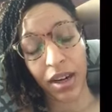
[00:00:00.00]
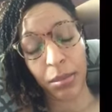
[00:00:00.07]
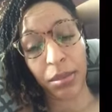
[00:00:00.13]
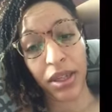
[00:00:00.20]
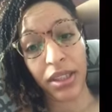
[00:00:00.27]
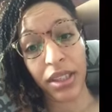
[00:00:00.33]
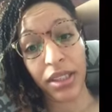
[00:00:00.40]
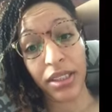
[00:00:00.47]
I
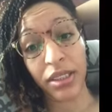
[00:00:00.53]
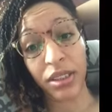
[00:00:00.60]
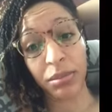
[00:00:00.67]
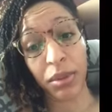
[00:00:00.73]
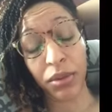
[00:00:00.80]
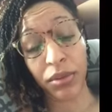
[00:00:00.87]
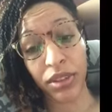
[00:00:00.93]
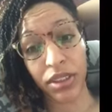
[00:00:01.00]
pray that he
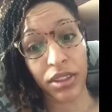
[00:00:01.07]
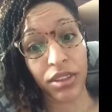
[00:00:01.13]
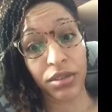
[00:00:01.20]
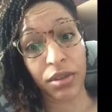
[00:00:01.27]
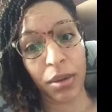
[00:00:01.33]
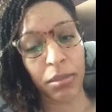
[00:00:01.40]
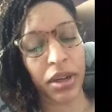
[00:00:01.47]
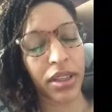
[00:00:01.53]
spoke to you.
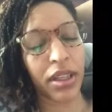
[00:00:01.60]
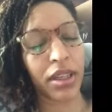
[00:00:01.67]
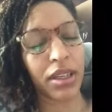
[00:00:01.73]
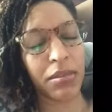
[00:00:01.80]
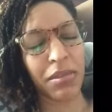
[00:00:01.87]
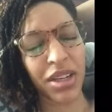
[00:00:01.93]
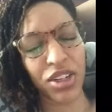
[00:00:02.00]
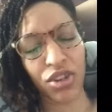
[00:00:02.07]
I pray that he
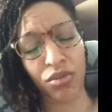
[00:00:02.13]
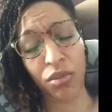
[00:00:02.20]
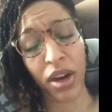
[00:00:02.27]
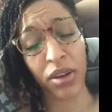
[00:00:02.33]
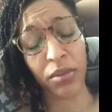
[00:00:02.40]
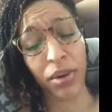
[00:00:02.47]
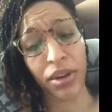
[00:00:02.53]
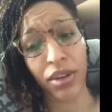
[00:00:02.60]
met you right
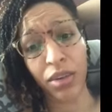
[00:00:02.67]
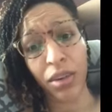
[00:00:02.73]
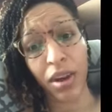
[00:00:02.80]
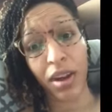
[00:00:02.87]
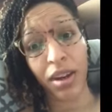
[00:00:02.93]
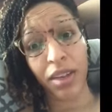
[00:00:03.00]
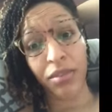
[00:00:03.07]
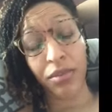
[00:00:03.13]
where you
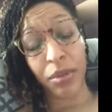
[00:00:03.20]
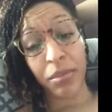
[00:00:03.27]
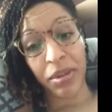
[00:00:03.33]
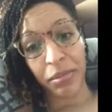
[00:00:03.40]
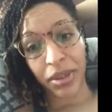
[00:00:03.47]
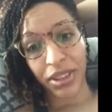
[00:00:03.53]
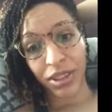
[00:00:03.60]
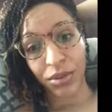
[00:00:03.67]
are.
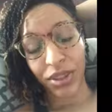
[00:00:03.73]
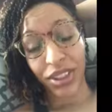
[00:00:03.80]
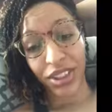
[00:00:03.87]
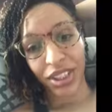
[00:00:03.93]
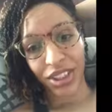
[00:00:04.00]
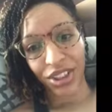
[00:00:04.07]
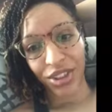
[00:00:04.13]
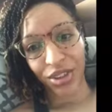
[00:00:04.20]
Remember to
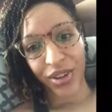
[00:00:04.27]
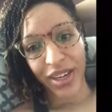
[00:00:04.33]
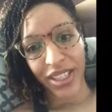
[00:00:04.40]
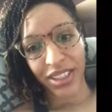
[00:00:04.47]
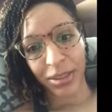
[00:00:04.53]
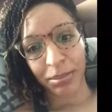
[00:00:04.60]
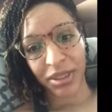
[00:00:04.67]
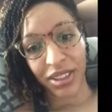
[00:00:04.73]
adjust your
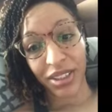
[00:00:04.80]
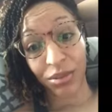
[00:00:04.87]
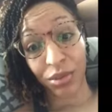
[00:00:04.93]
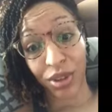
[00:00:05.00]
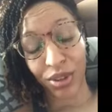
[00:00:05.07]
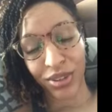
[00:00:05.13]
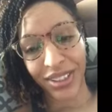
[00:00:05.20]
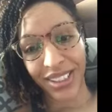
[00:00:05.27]
crowns because
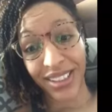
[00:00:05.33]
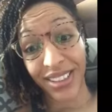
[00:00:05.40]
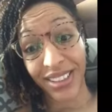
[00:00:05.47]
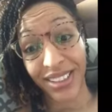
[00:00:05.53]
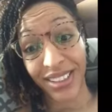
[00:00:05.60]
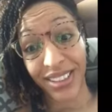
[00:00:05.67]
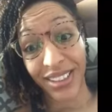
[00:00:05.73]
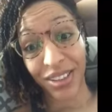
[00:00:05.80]
royalty
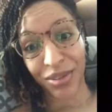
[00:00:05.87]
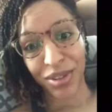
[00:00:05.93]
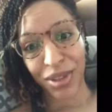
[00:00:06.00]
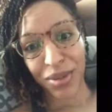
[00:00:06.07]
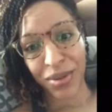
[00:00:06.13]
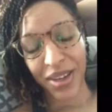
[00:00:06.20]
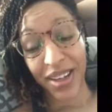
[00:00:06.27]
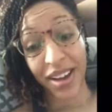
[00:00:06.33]
looks good on
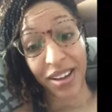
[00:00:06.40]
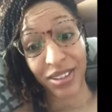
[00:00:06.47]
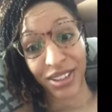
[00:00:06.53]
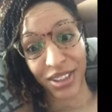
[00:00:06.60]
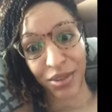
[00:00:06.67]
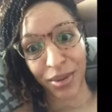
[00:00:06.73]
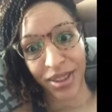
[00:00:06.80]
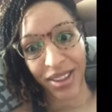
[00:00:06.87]
you, and I'll
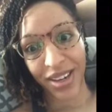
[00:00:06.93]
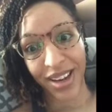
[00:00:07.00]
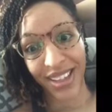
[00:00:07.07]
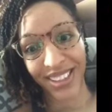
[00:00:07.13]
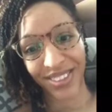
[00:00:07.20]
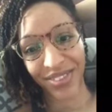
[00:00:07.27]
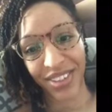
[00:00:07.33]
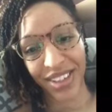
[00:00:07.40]
see you in the
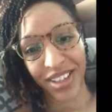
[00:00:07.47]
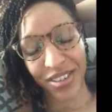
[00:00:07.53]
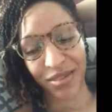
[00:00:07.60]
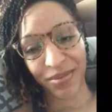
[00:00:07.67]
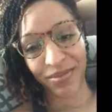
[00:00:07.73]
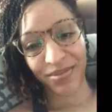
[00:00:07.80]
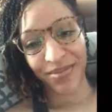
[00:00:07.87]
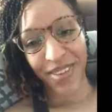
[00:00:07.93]
next video.
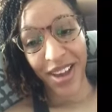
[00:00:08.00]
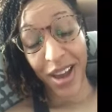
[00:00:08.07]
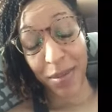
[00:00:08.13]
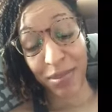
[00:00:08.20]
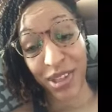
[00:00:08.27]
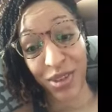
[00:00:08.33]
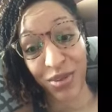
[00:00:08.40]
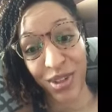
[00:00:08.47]

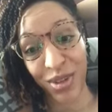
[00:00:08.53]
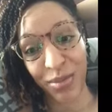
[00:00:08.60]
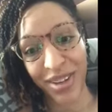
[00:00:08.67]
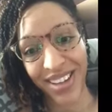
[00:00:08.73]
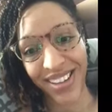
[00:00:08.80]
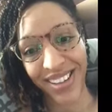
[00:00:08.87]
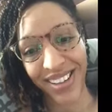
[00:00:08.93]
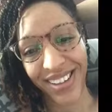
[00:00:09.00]
Happy
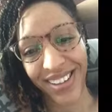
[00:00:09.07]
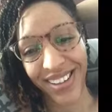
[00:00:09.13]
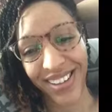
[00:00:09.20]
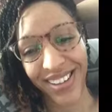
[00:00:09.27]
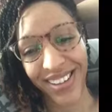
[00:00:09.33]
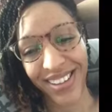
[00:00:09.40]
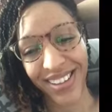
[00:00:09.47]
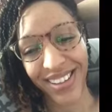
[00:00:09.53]

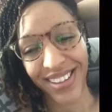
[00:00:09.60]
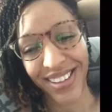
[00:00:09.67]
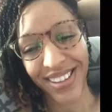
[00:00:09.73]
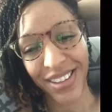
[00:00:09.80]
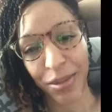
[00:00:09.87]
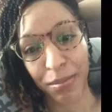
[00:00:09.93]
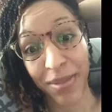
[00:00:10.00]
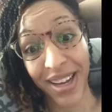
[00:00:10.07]
YouTubing.
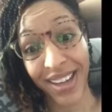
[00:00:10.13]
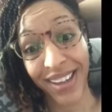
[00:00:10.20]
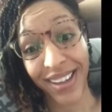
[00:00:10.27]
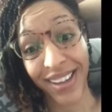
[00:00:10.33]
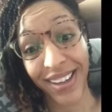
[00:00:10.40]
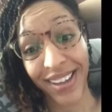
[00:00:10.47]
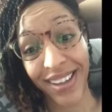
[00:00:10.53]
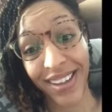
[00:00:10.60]

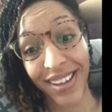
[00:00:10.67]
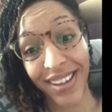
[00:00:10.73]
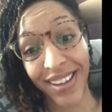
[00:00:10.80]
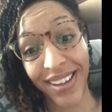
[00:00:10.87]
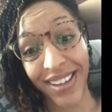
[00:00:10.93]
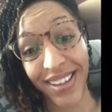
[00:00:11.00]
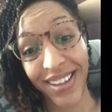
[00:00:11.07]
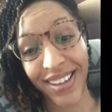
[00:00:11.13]

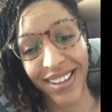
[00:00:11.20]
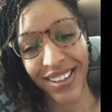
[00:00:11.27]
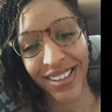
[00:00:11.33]
Bye.